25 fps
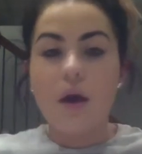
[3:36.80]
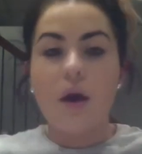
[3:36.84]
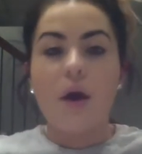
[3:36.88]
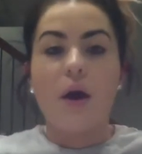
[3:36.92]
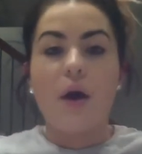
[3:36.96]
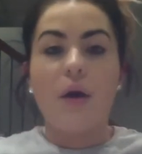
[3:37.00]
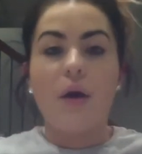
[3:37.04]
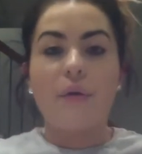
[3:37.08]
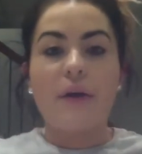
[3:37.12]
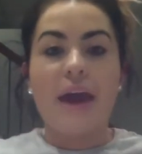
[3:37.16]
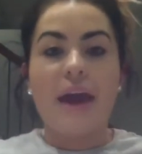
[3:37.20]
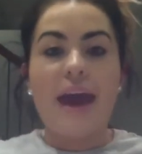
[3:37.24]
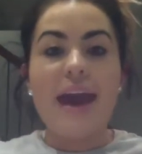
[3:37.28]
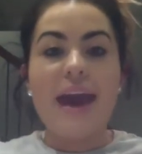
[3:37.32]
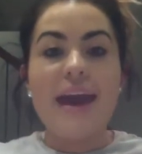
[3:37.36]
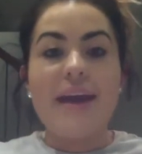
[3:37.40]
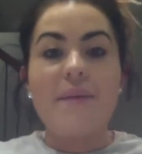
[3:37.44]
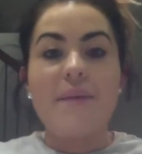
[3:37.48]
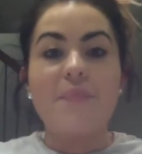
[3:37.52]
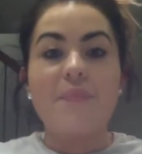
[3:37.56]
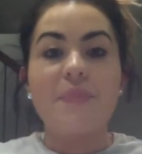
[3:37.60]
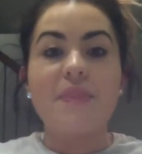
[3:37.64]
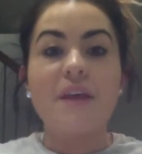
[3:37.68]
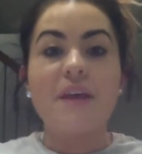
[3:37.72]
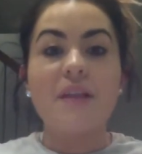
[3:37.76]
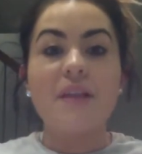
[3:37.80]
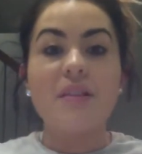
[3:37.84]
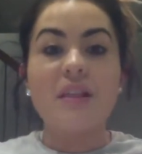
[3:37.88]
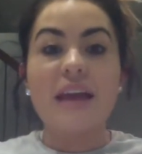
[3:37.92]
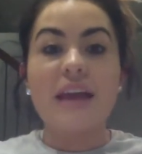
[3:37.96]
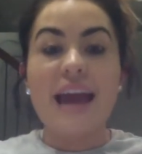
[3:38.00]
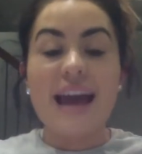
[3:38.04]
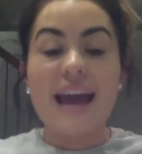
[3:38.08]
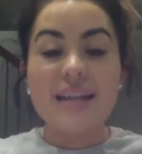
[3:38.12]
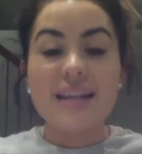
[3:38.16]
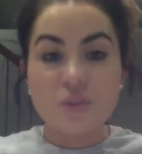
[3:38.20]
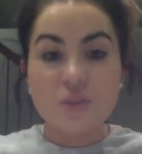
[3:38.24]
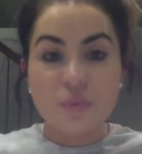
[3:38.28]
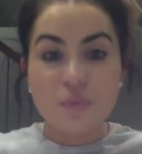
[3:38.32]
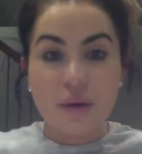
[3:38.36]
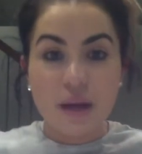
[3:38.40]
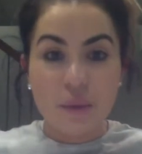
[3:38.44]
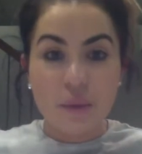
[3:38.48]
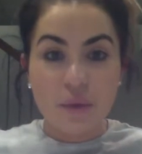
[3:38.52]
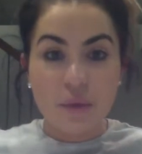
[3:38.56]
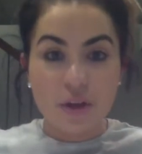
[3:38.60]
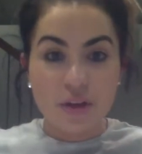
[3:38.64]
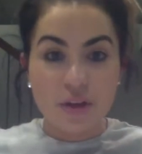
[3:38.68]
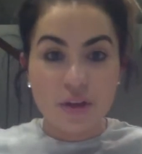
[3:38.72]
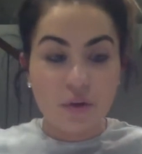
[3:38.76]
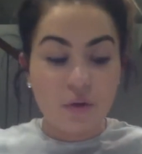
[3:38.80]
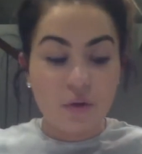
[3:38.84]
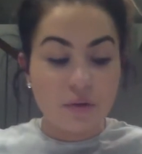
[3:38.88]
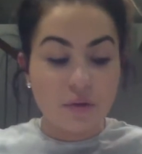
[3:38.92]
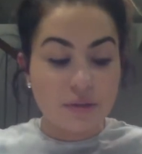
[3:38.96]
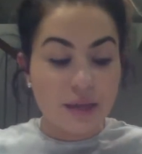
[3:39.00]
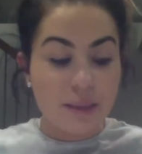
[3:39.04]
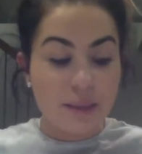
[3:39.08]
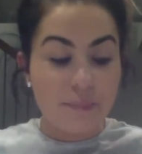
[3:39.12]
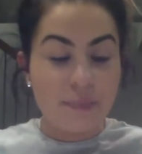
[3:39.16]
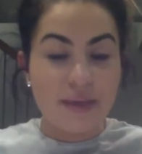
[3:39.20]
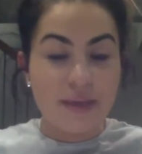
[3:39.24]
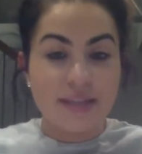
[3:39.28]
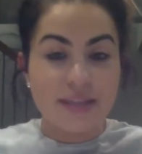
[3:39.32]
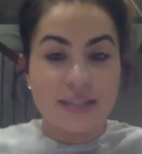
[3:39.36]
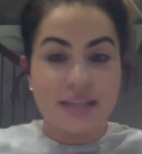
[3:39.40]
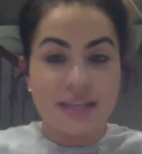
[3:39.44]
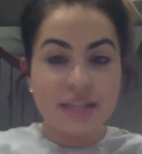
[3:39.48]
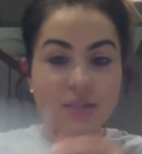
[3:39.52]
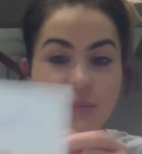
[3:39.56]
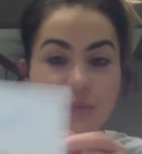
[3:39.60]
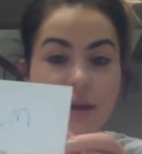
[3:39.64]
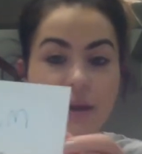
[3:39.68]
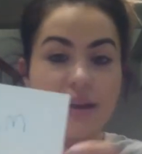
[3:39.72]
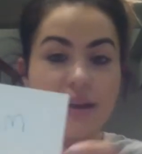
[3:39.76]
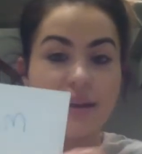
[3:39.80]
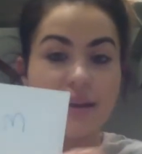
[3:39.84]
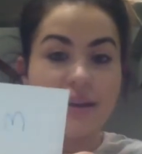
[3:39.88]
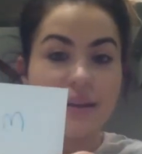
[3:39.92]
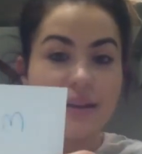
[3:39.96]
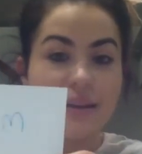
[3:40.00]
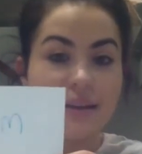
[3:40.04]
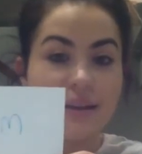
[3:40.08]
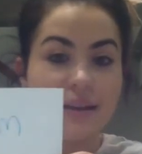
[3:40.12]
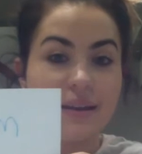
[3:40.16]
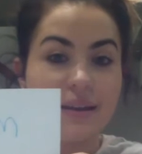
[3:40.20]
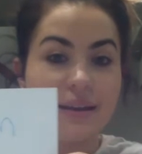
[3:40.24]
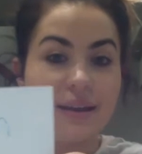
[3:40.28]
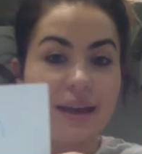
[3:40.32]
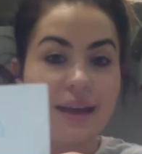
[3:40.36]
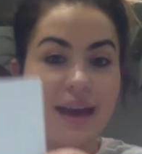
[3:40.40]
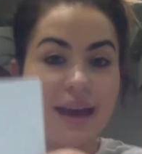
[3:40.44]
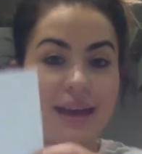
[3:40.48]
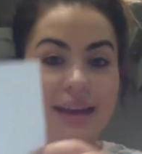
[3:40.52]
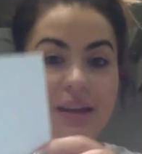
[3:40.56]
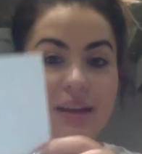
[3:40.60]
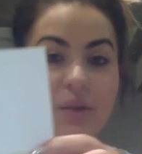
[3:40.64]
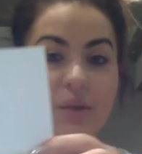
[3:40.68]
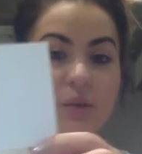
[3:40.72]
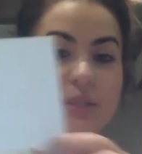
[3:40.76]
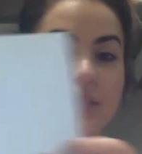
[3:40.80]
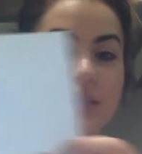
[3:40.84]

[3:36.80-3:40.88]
Okay, the last one I want you to hold up is this one and I know it's